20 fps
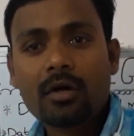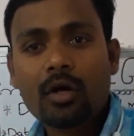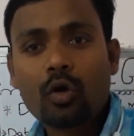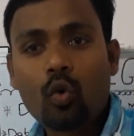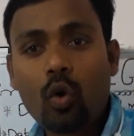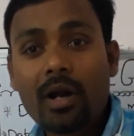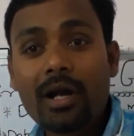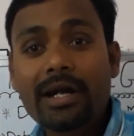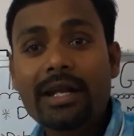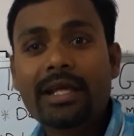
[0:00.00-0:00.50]

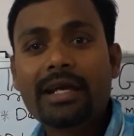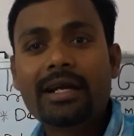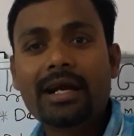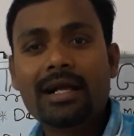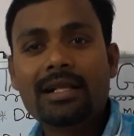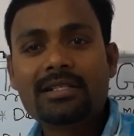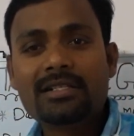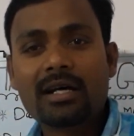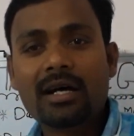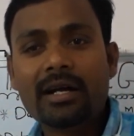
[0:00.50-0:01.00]
quality
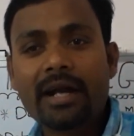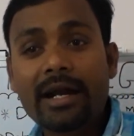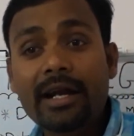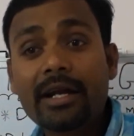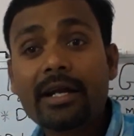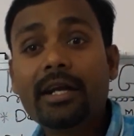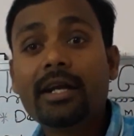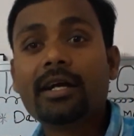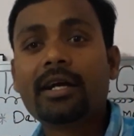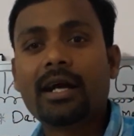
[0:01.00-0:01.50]
culture, data
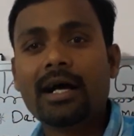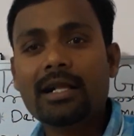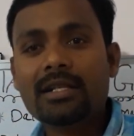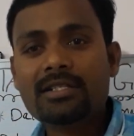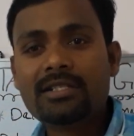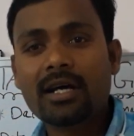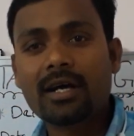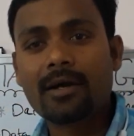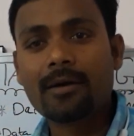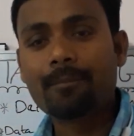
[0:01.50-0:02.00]
integrity
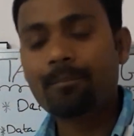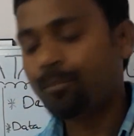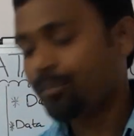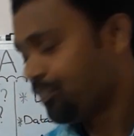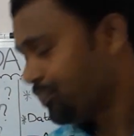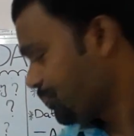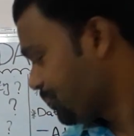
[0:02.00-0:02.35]
culture.